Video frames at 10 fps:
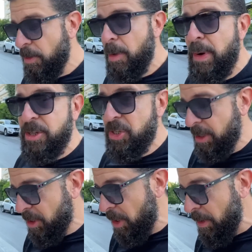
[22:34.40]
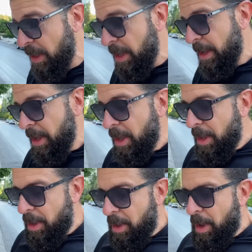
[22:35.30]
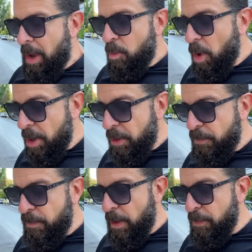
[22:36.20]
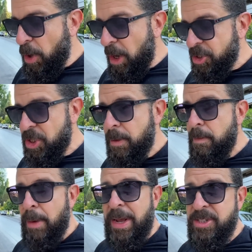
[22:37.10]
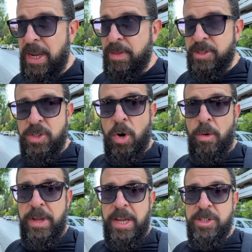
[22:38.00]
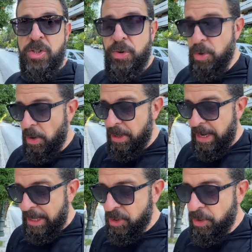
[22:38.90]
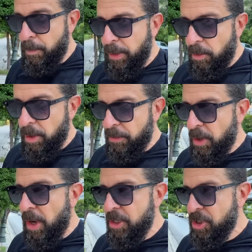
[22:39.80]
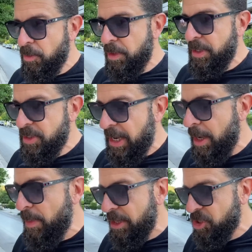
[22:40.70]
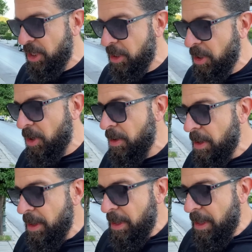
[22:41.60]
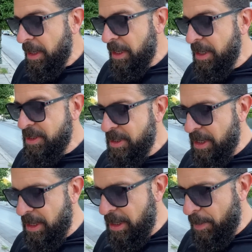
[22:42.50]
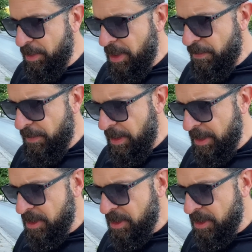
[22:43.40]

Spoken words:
Marchenko. A word of caution. I'm not saying this story is true or not true, but a word of caution with this guy Marchenko. He's, and I believe it's